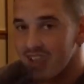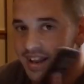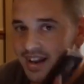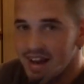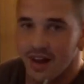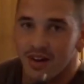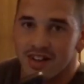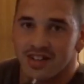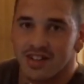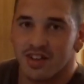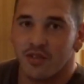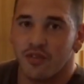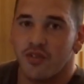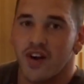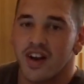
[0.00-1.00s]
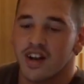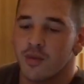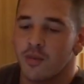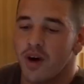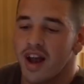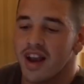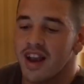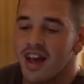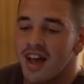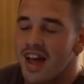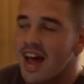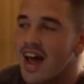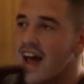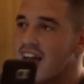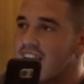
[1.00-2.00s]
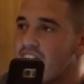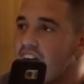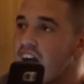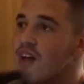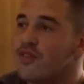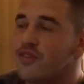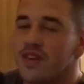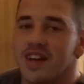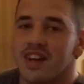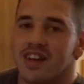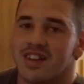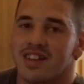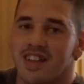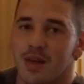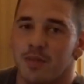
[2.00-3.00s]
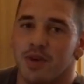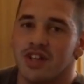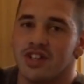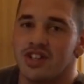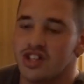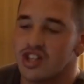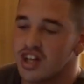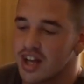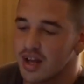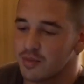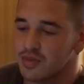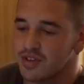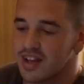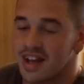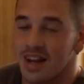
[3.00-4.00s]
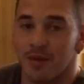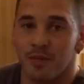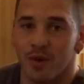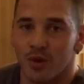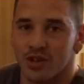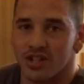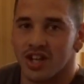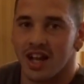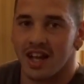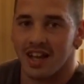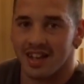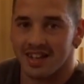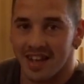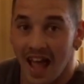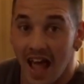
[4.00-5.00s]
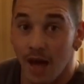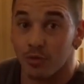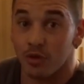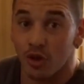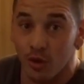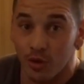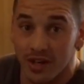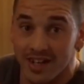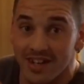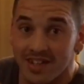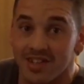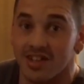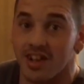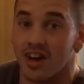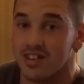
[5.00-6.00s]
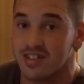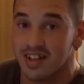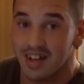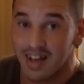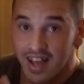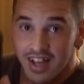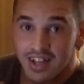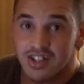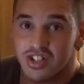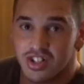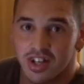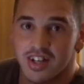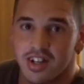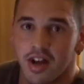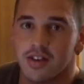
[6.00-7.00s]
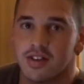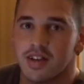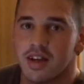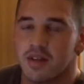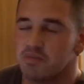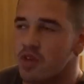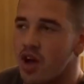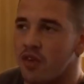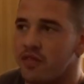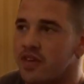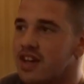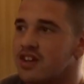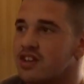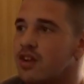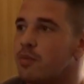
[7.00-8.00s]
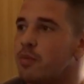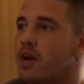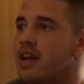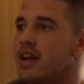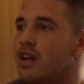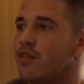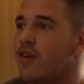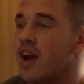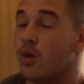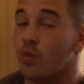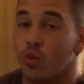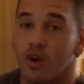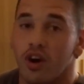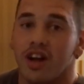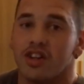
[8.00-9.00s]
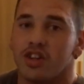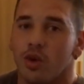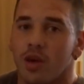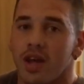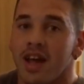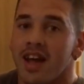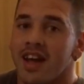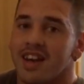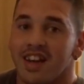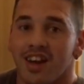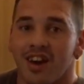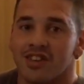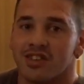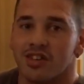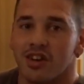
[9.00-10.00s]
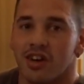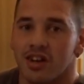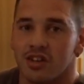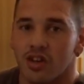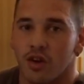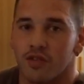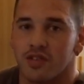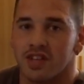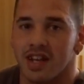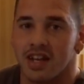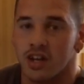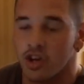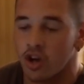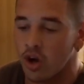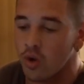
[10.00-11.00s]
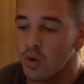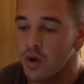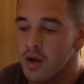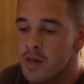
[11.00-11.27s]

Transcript: Now, this is a friend of mine, and I think dipping chips in a milkshake is absolutely disgusting. She does it. I think it's completely rank. Would I do it? The answer is obviously no.